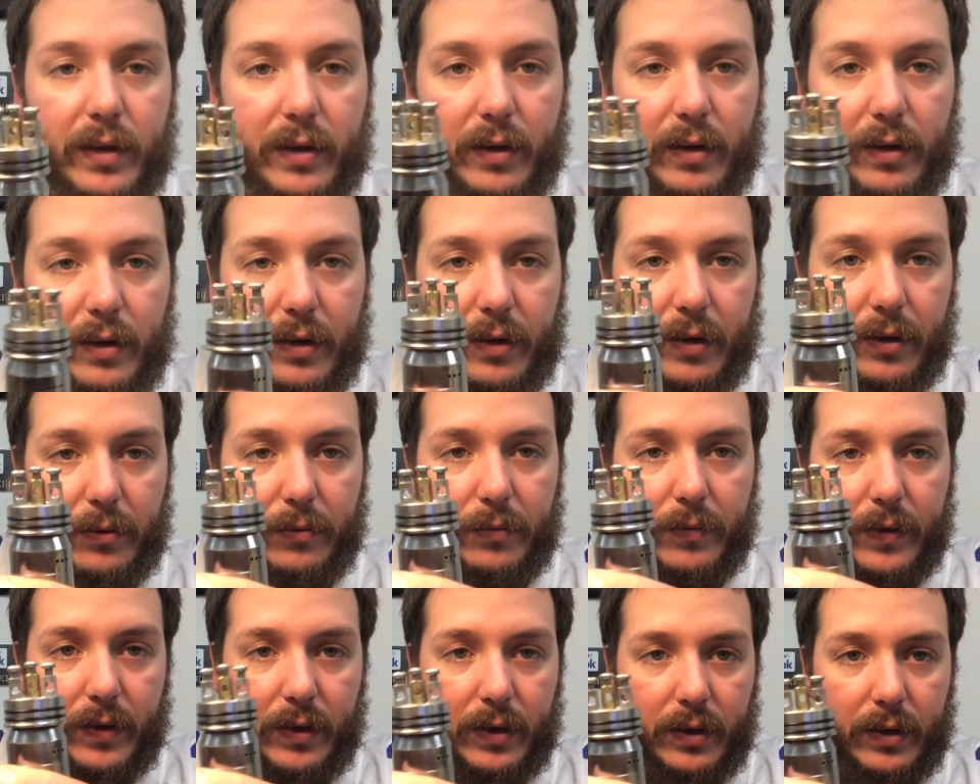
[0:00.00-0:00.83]
Here you go.
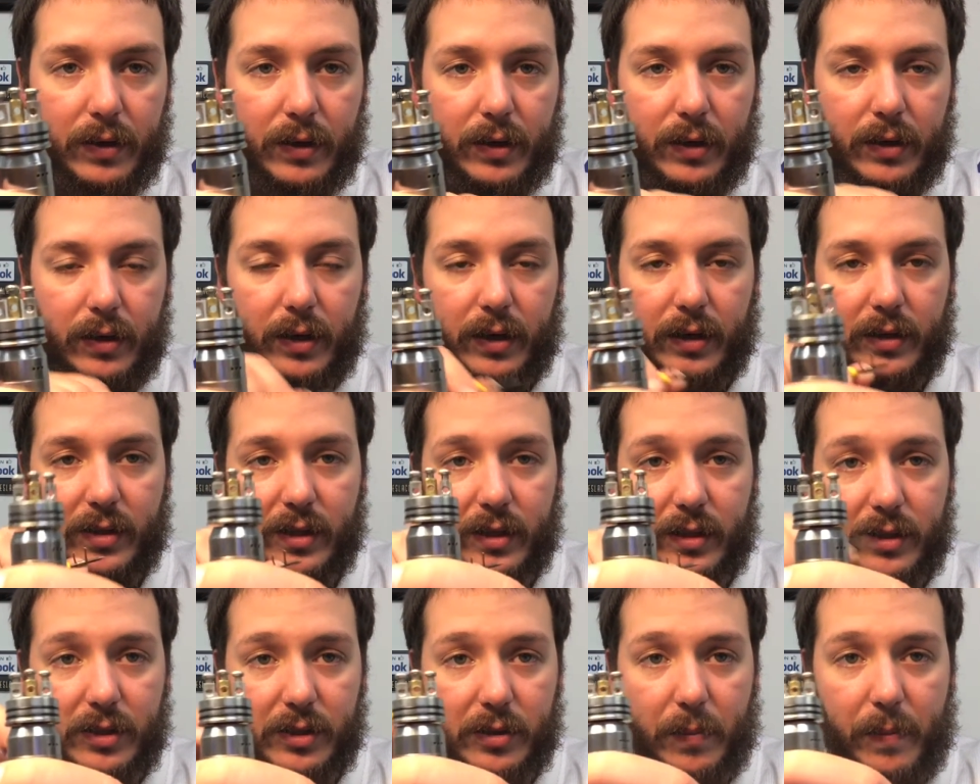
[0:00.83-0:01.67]
Like I
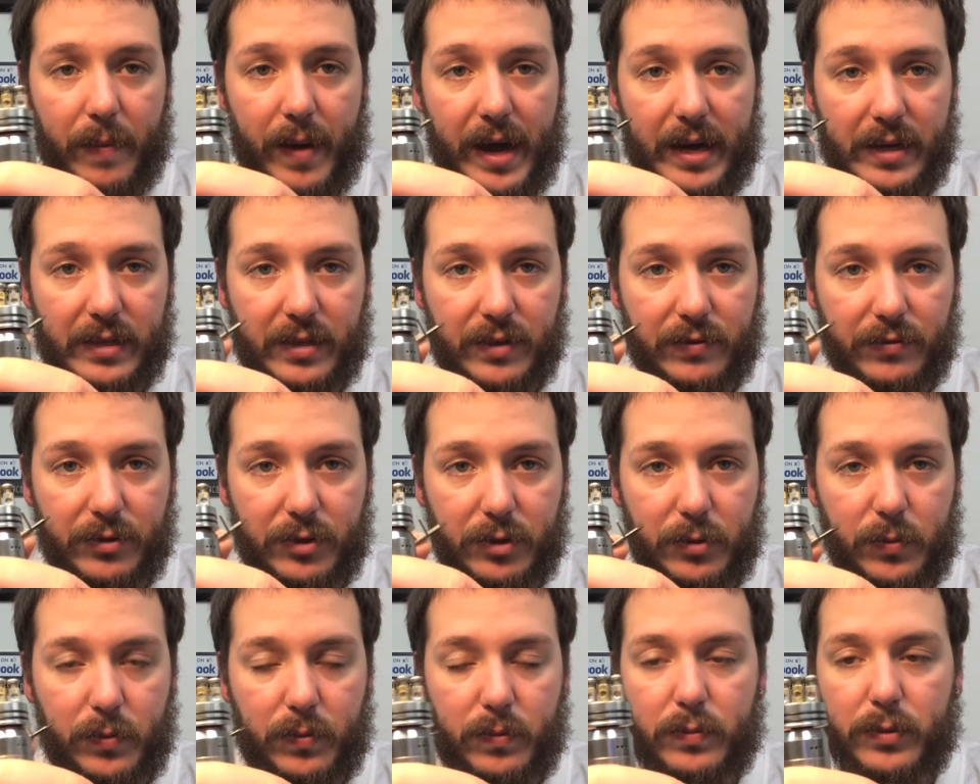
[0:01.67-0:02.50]
said, these are massive
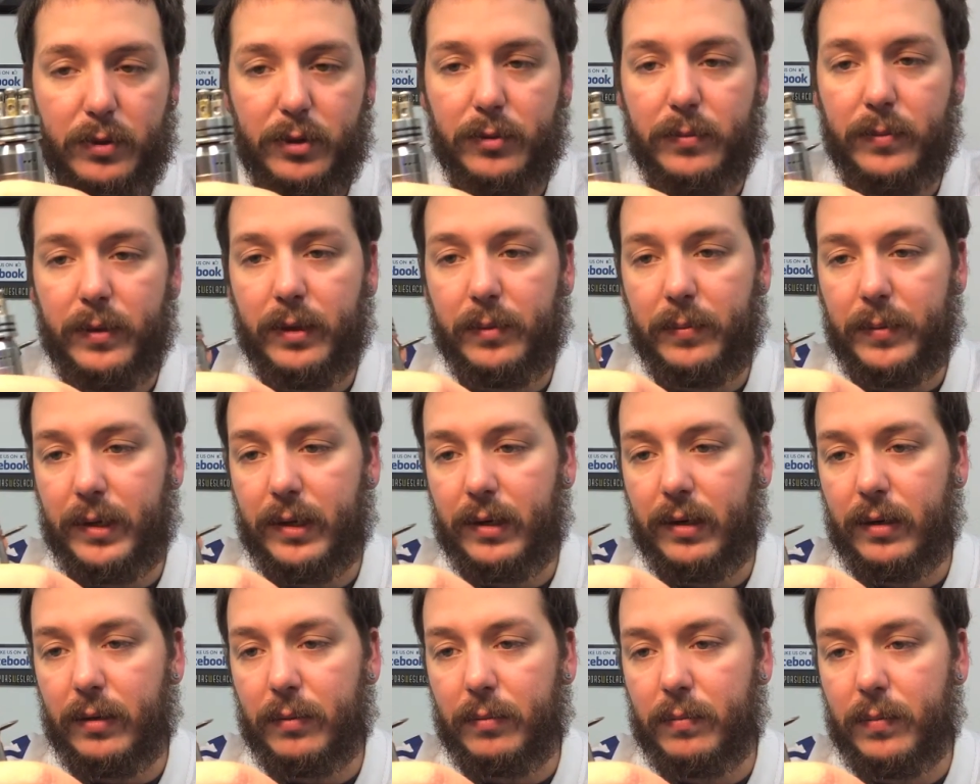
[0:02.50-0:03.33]

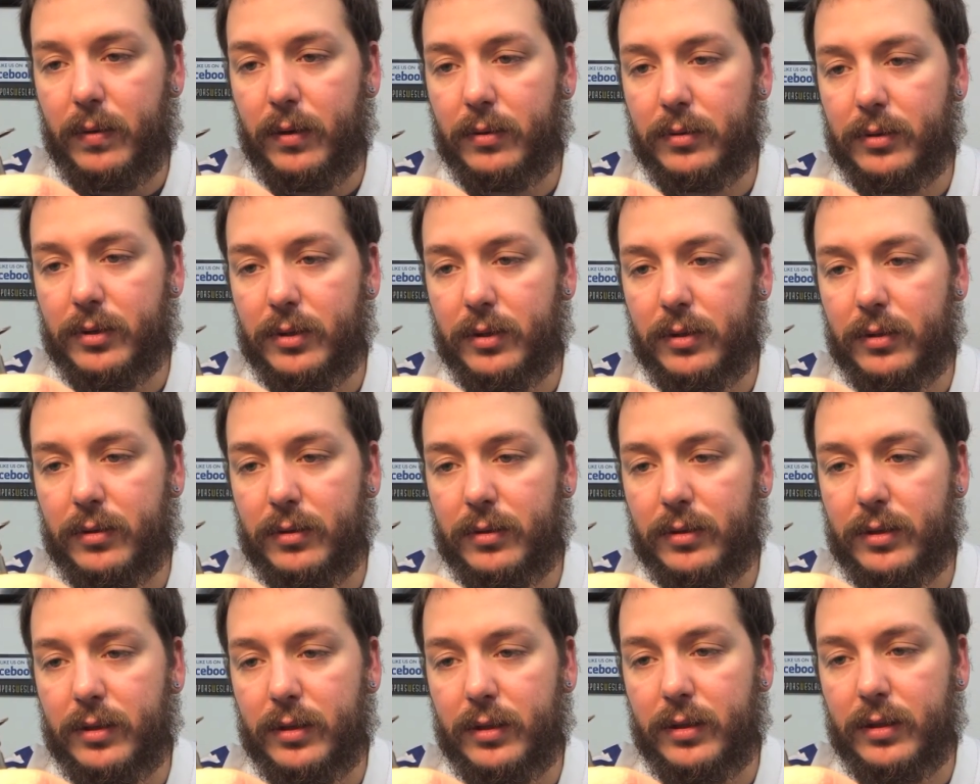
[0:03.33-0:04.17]
2mm post
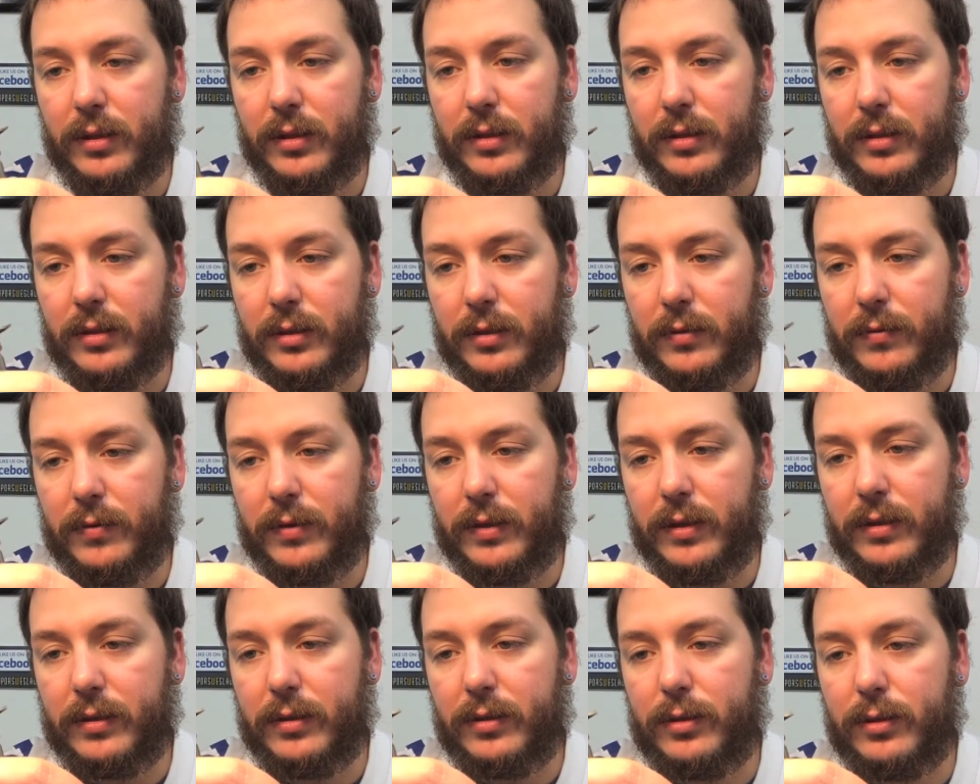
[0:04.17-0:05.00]
holes. You
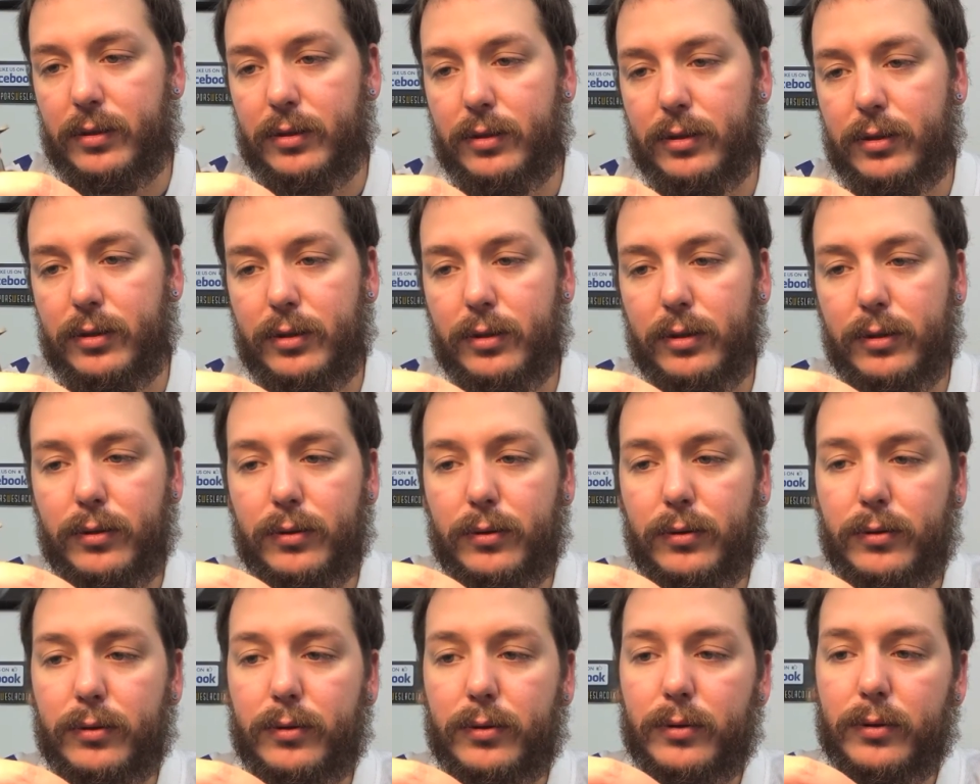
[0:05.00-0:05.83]
fit
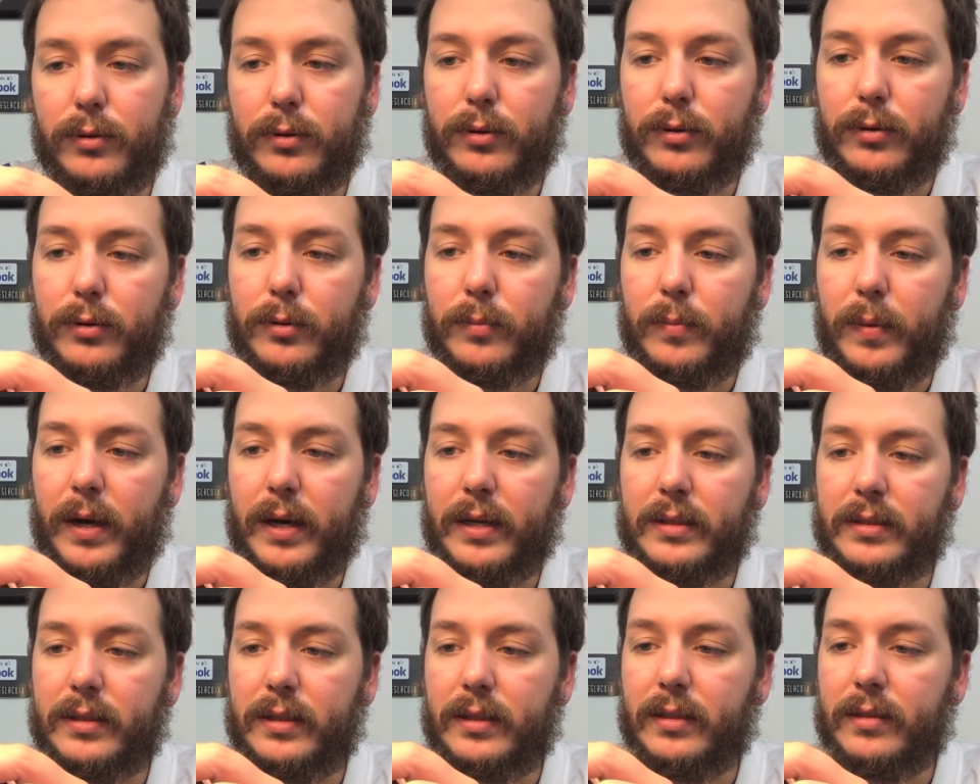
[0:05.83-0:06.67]
2 through the
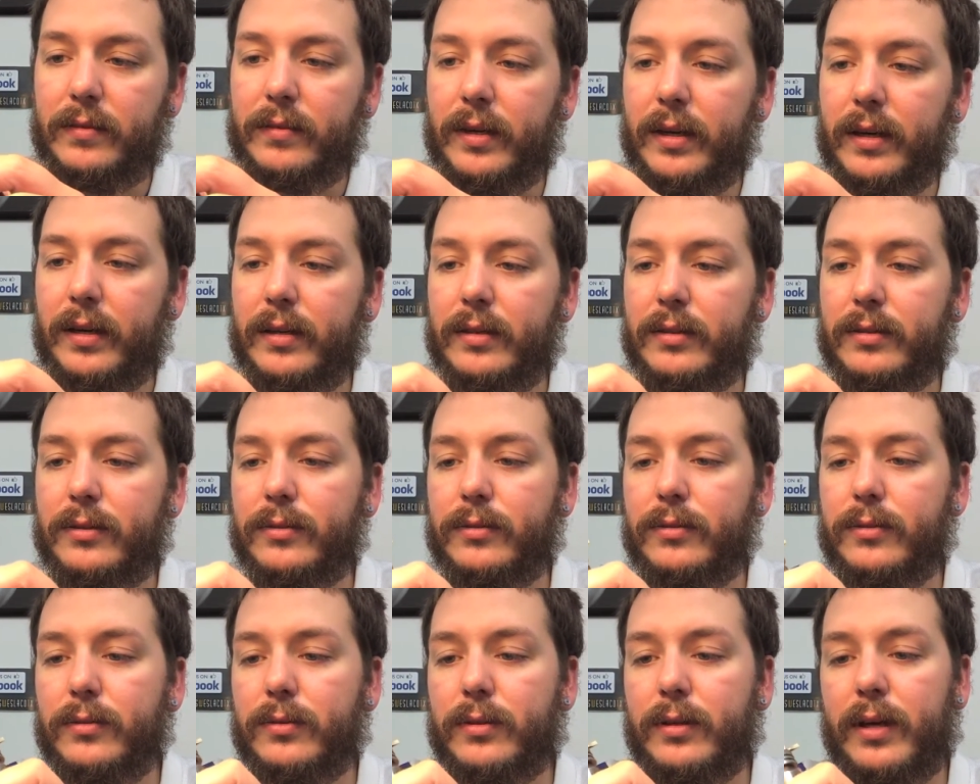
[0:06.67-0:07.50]
positive and
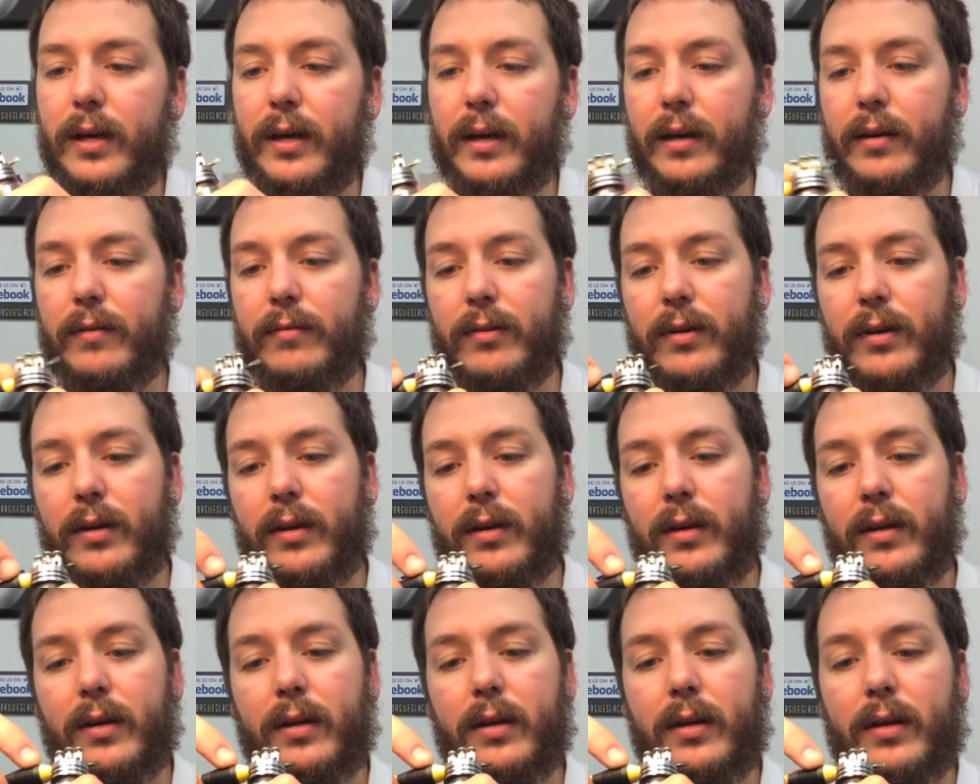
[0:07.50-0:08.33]
2 through the negative.
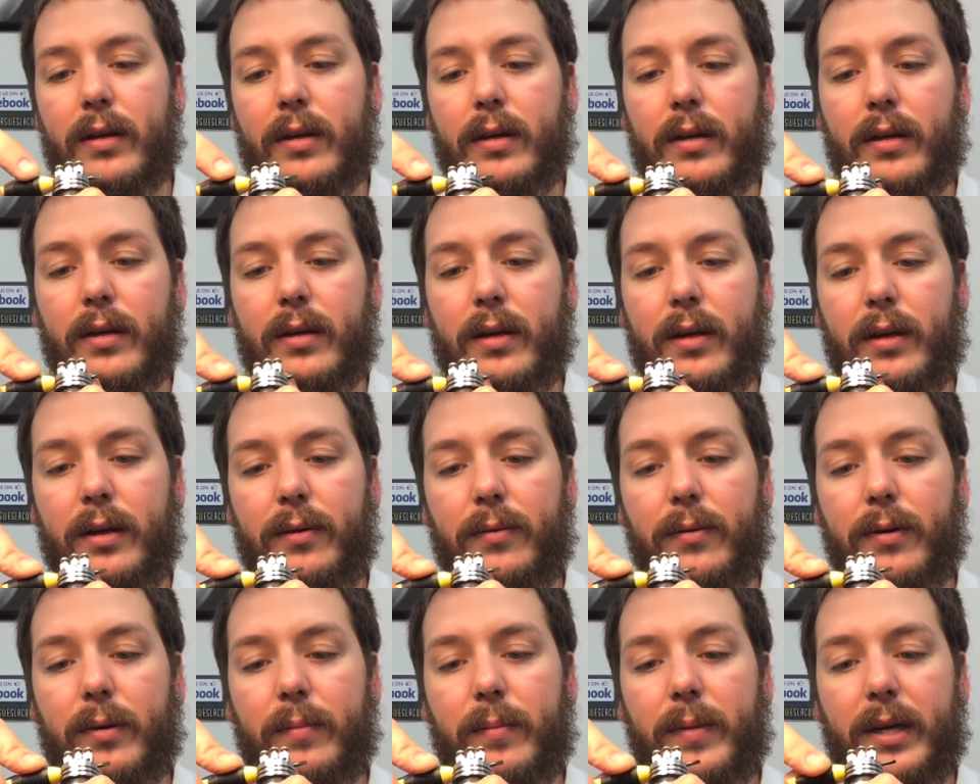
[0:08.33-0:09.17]
Now
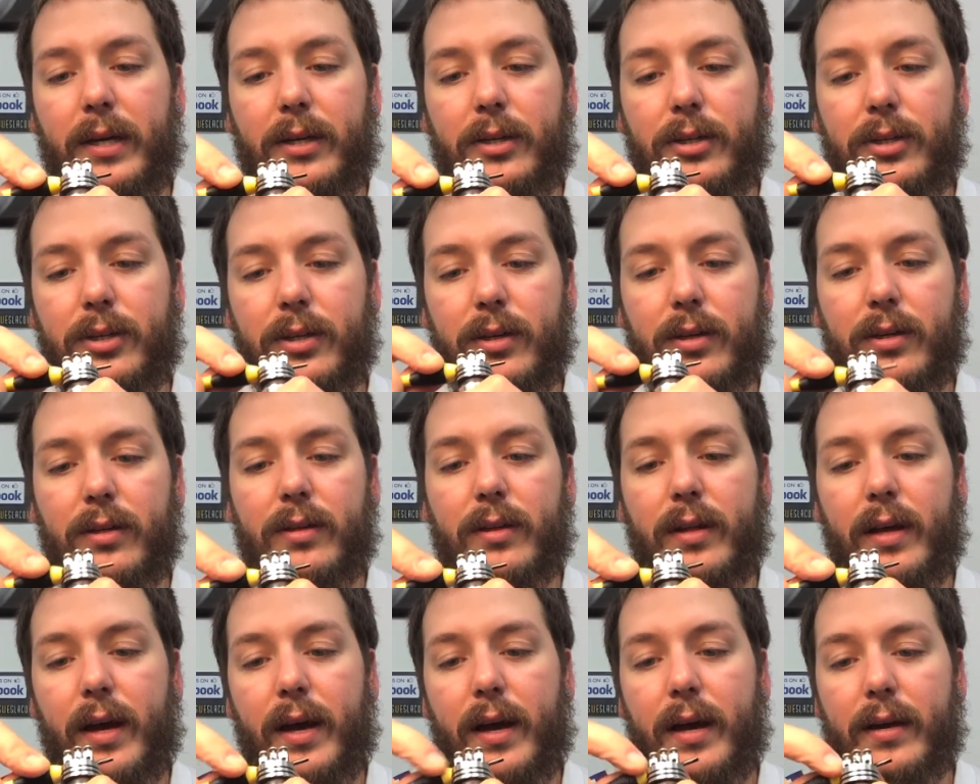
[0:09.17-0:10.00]
you want to make sure
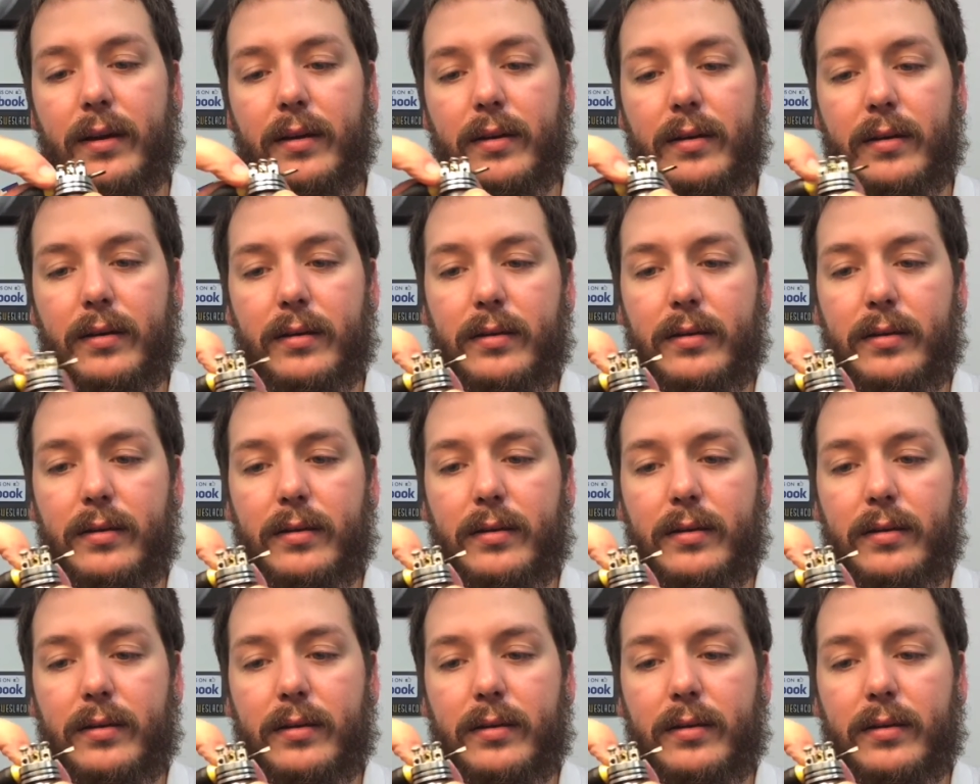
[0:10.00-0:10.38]
that